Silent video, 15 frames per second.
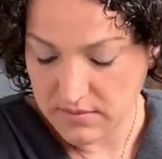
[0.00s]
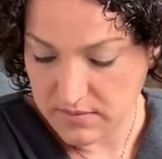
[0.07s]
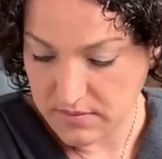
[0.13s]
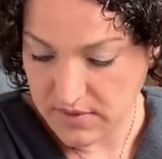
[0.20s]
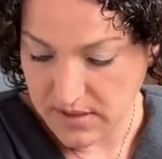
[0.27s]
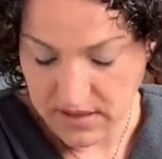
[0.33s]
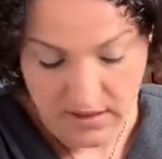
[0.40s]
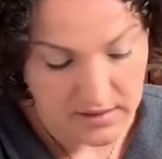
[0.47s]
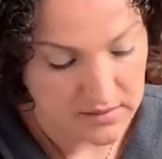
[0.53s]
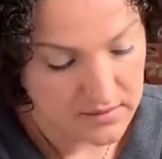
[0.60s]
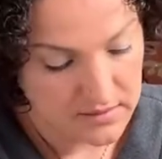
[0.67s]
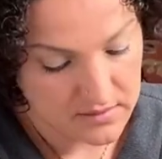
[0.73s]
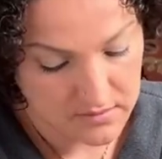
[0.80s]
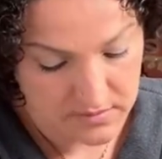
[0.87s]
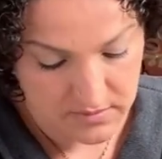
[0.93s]
Okay.
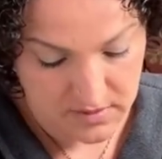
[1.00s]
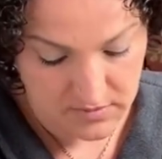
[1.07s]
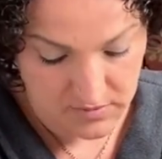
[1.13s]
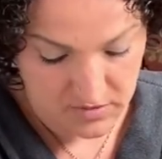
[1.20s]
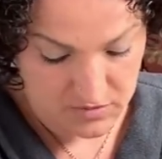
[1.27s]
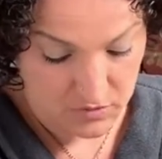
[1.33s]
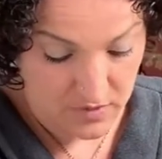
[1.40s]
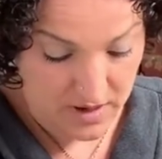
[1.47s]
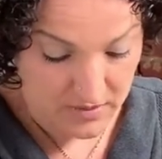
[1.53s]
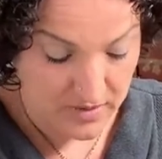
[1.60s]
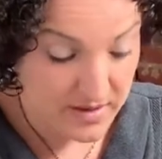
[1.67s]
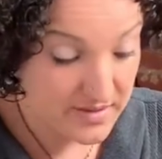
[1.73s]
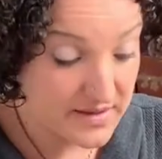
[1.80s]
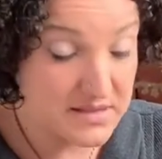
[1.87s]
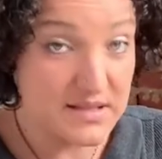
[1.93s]
Wow.
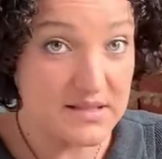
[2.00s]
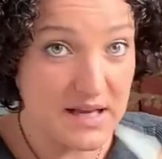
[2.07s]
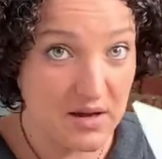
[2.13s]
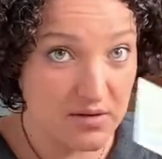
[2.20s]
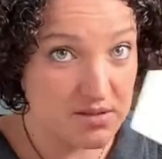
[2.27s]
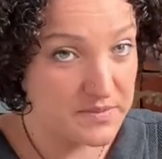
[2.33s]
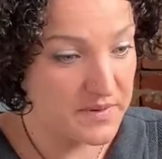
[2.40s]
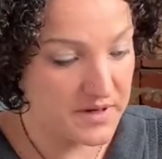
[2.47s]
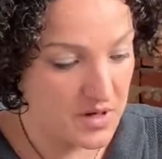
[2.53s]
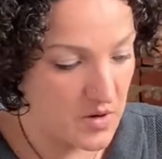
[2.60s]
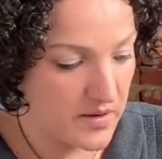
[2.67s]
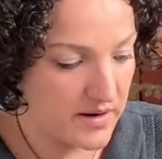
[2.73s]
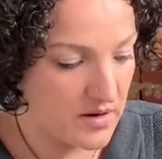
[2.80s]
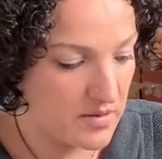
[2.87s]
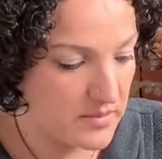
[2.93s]
This is how it's been
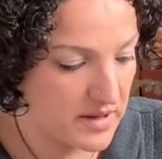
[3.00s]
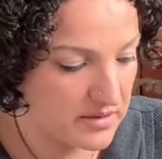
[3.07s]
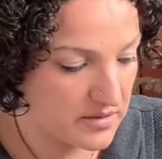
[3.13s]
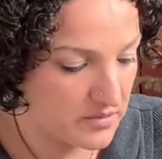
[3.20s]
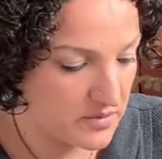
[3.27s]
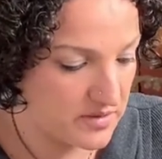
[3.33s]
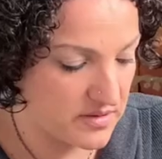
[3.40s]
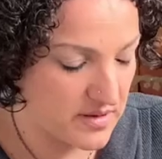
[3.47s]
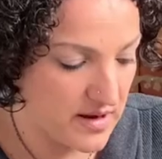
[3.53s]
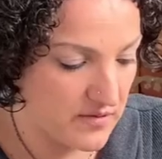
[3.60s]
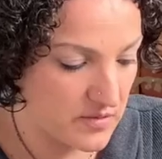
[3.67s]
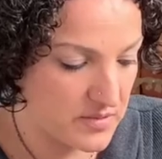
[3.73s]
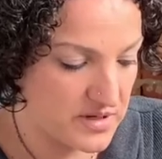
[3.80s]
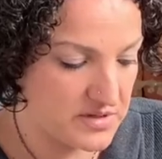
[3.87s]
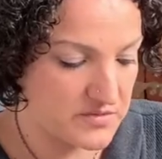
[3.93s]
going all month with
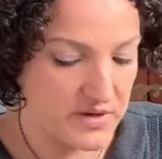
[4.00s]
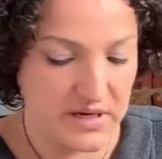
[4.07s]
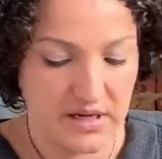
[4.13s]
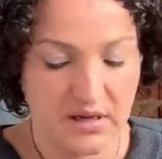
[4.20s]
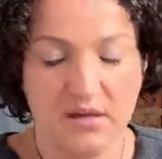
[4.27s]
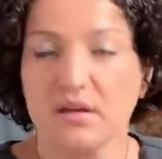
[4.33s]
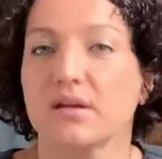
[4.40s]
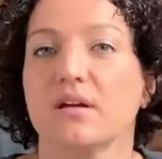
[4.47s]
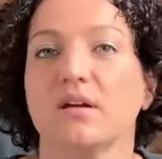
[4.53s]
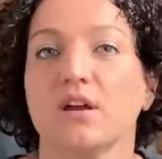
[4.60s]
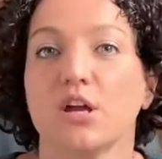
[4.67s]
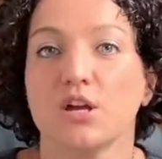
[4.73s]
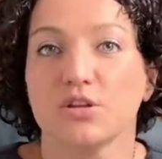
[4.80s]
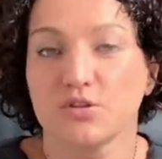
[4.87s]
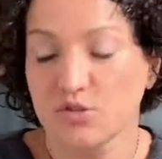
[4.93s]
everybody's reading.
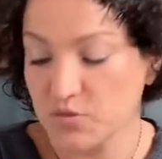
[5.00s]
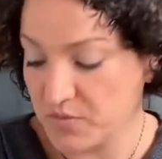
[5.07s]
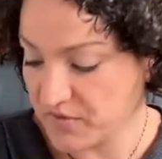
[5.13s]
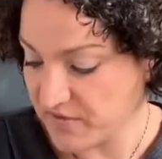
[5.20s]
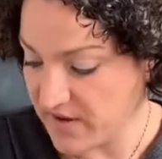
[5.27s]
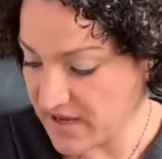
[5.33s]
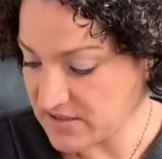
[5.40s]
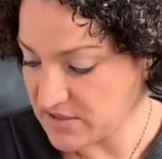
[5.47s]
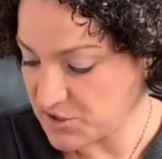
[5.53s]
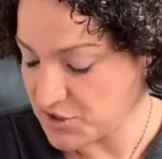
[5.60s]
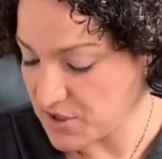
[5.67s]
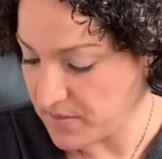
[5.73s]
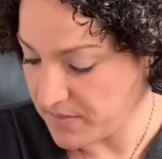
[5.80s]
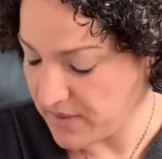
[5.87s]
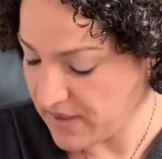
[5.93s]
Super fast and
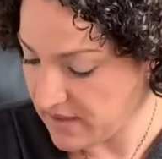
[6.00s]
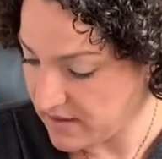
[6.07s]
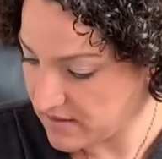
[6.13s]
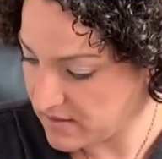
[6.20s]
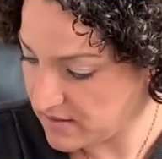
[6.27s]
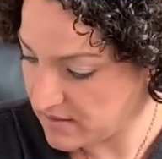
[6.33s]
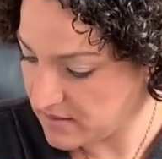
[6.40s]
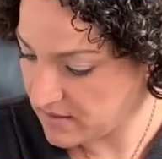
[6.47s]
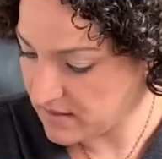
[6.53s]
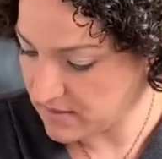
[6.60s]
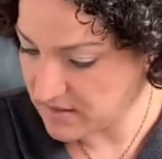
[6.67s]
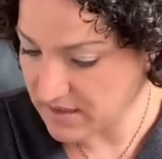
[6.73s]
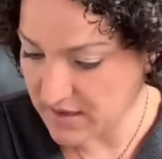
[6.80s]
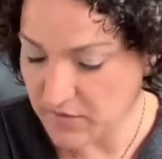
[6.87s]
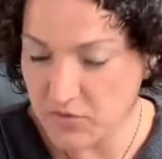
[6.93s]
jumpy. I
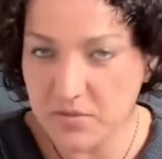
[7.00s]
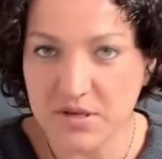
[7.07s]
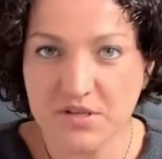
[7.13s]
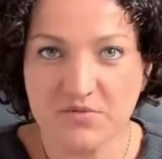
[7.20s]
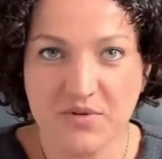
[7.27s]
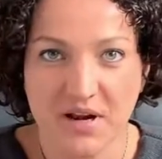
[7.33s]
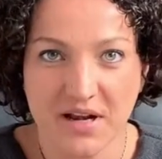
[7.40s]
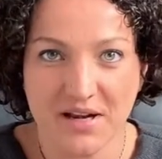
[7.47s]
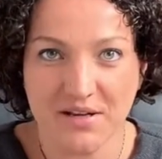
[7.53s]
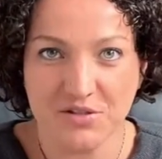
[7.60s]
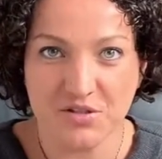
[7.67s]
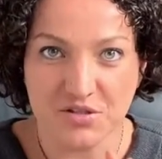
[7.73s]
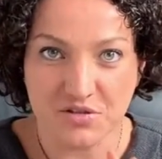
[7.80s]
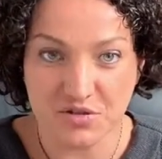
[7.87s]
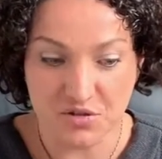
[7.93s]
think everybody's ready to
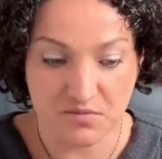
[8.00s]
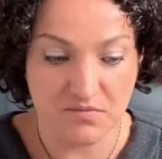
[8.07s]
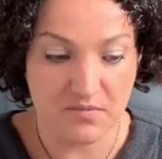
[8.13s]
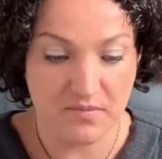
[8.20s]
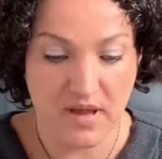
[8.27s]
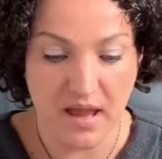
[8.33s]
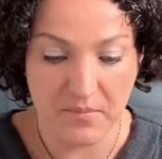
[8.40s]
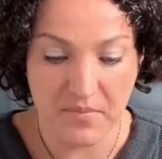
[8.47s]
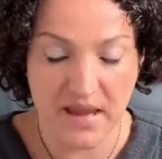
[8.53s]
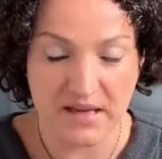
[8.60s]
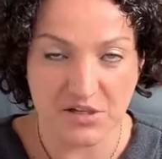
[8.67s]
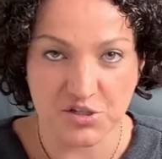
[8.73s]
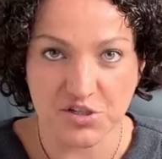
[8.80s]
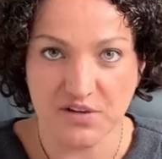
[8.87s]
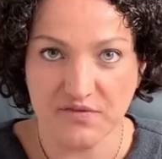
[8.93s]
just make a
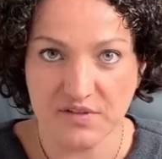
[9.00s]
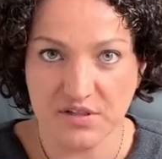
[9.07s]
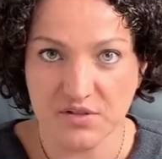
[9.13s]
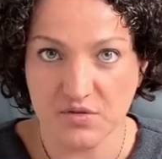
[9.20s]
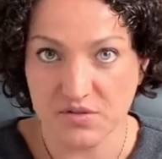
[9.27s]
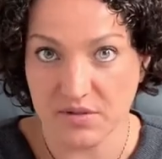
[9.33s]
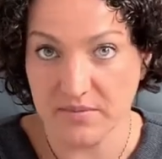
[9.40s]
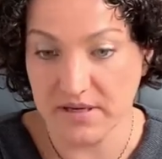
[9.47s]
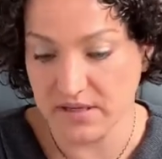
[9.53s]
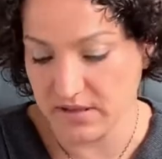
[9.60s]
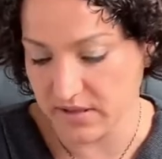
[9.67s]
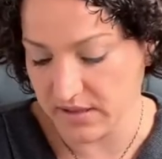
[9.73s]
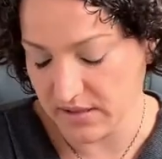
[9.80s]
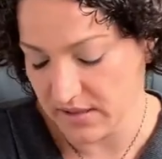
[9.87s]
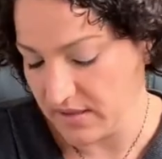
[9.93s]
shift and do some
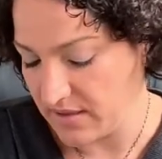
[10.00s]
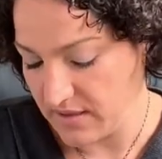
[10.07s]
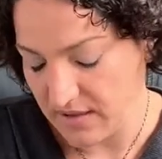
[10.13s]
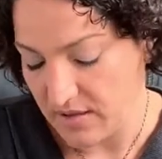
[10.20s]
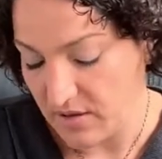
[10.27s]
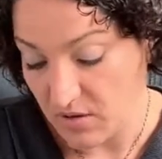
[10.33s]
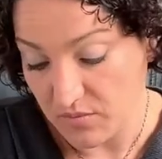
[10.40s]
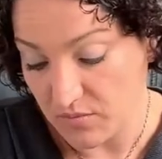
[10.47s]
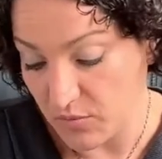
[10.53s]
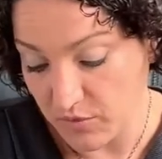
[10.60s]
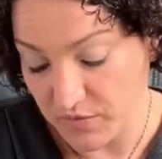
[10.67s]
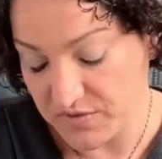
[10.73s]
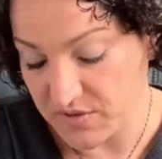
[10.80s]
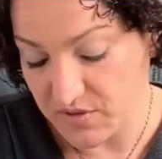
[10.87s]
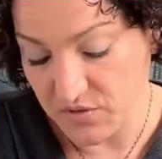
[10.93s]
healing.
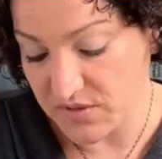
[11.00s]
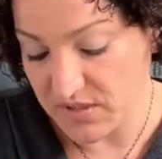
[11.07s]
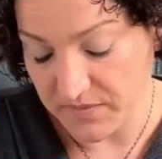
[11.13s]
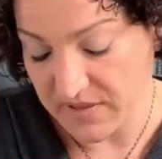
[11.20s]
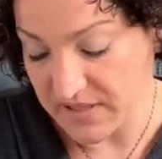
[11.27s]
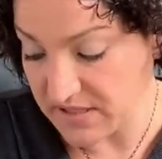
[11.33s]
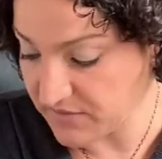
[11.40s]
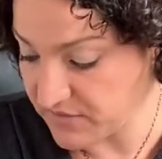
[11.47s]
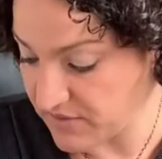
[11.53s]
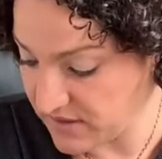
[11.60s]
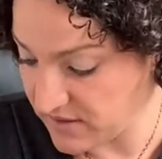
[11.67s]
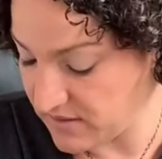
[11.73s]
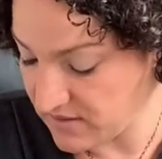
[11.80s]
Do something different.